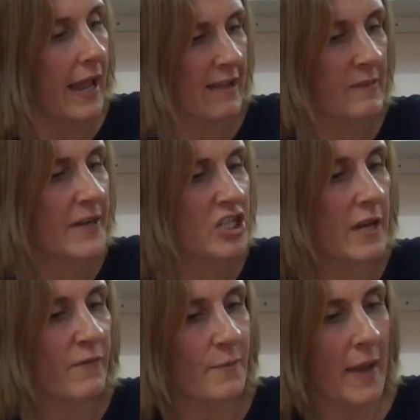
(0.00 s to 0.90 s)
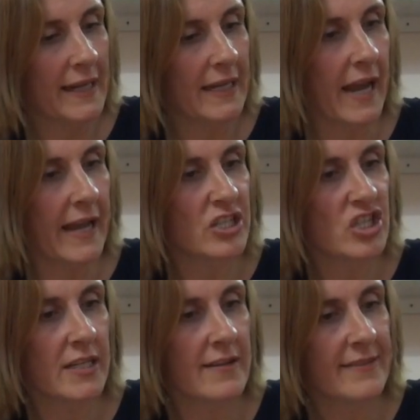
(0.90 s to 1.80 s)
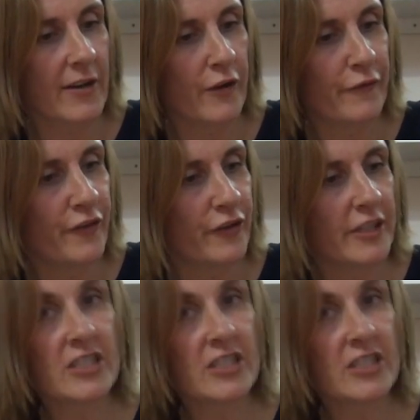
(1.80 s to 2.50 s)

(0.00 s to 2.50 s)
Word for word: Especially if you're making Asian style food,